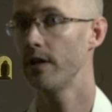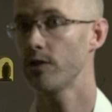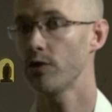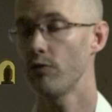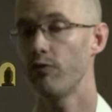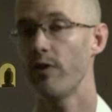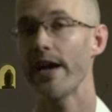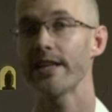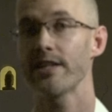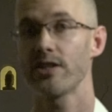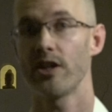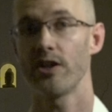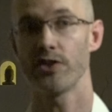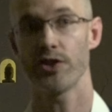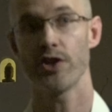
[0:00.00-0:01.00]
to
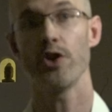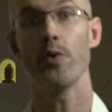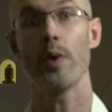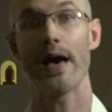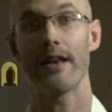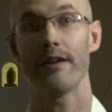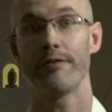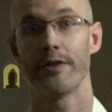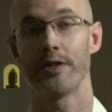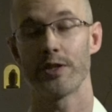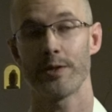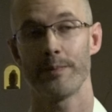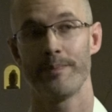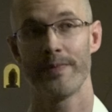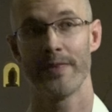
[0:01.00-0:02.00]
rest on two
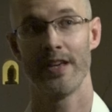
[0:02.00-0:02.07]
elephants.